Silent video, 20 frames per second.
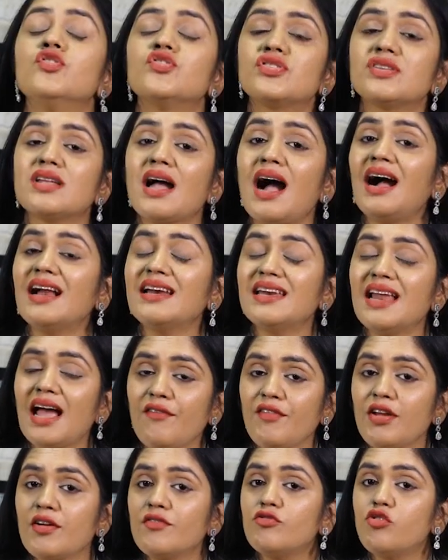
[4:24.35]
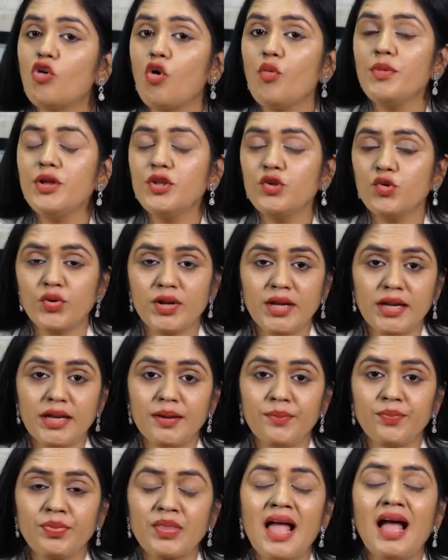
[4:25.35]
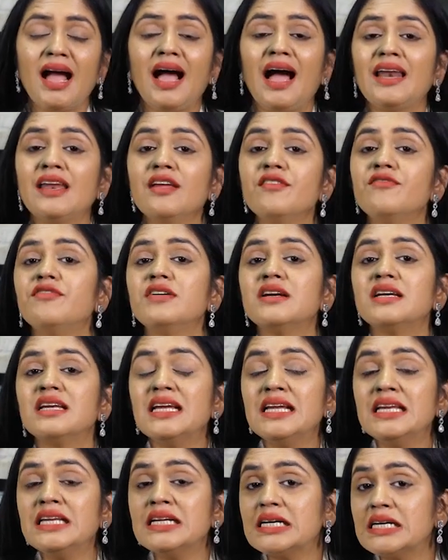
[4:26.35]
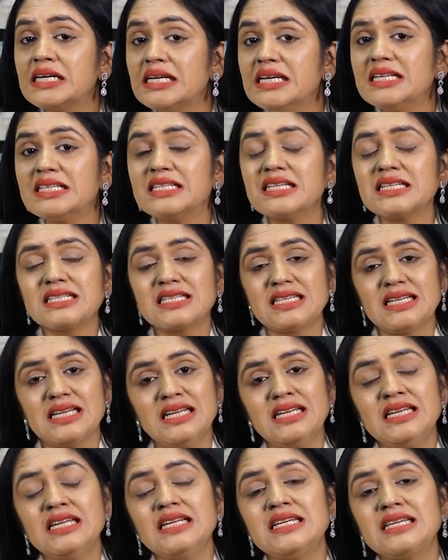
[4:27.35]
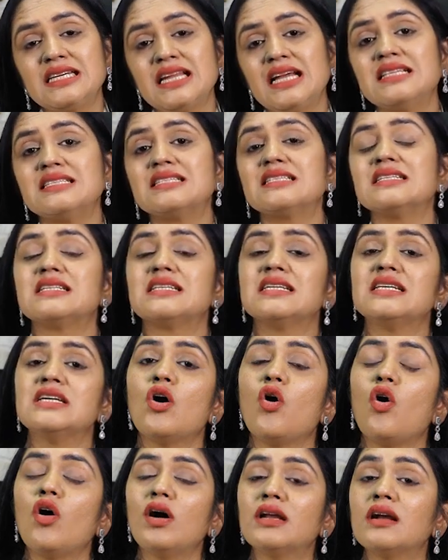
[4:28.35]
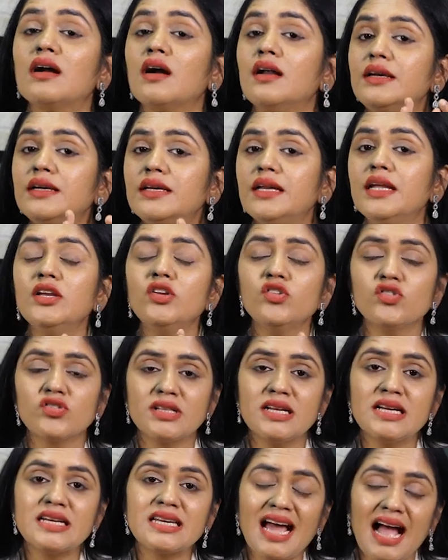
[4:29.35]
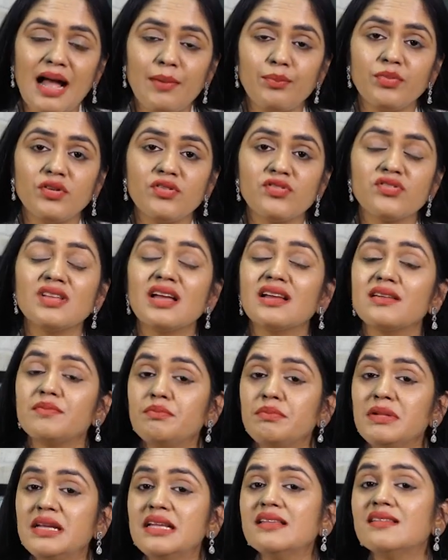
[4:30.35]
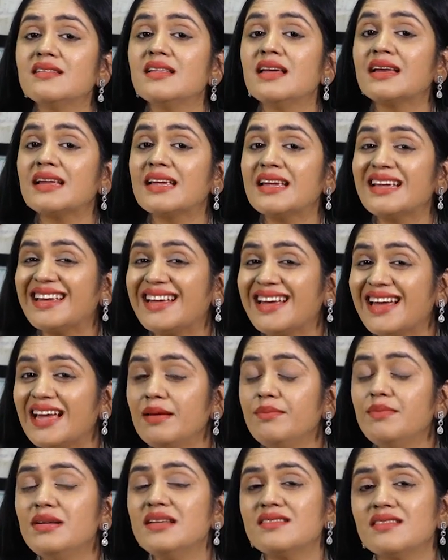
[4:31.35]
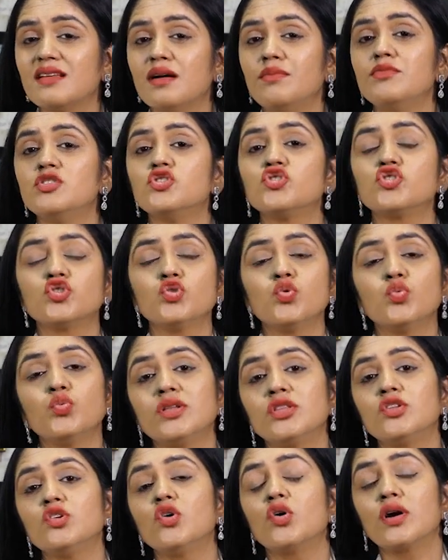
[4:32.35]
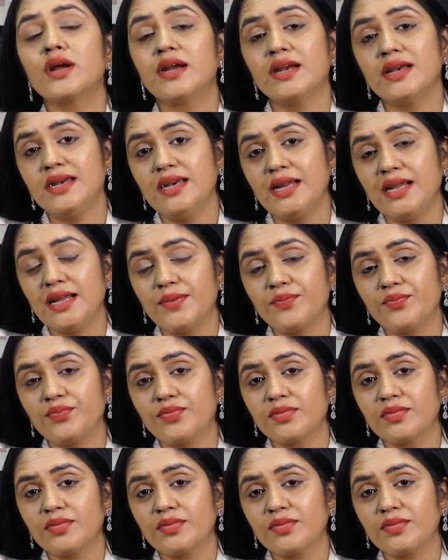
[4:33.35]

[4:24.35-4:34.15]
you start having foamy urine and if it increases in intensity or continuously it happens, that means there can be some issue with your kidney.